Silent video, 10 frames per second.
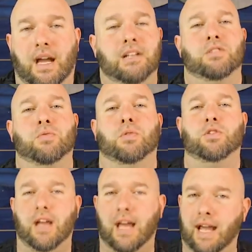I just
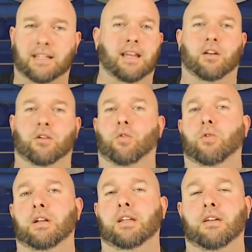want you to act it out
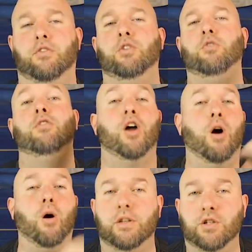accordingly. If you
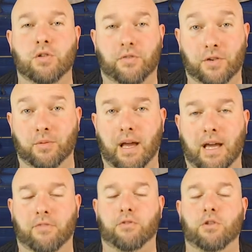know that you feel
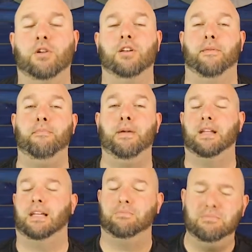bad, if you can admit
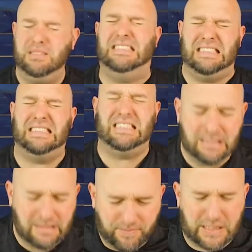it, like, man,
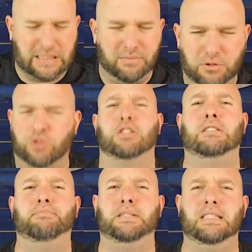I'm
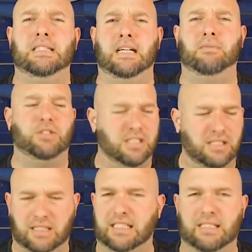grumpy. I'm
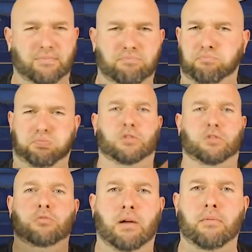just like,
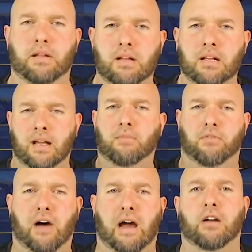boom, I'm a
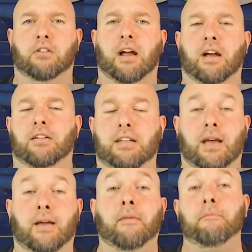firecracker
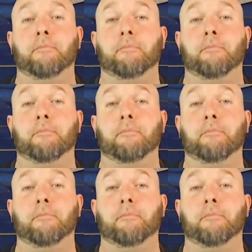today.